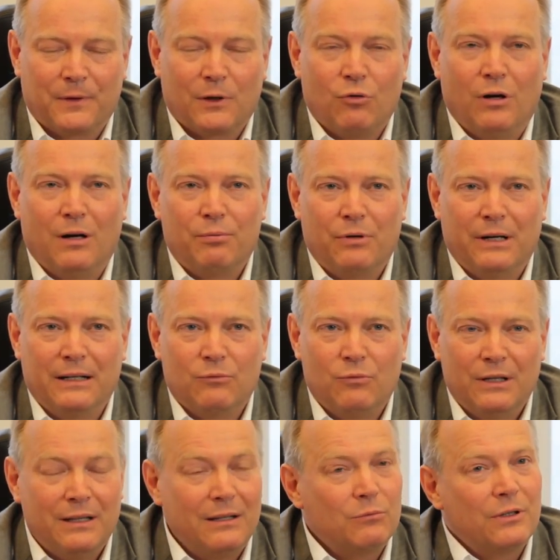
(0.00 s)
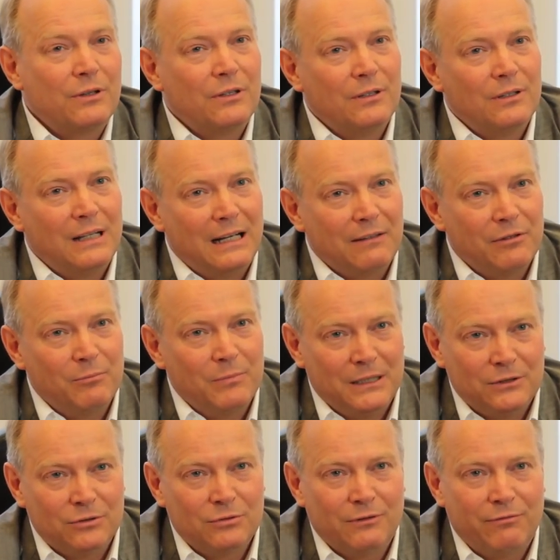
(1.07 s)
cooperating with and with the Latvian
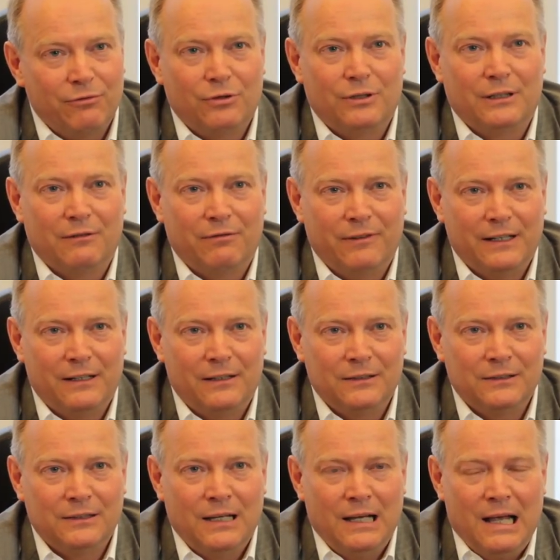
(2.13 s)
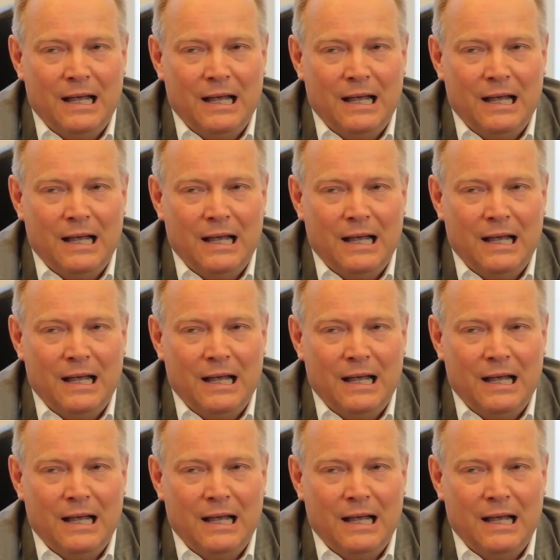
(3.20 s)
Ministry of Foreign Affairs.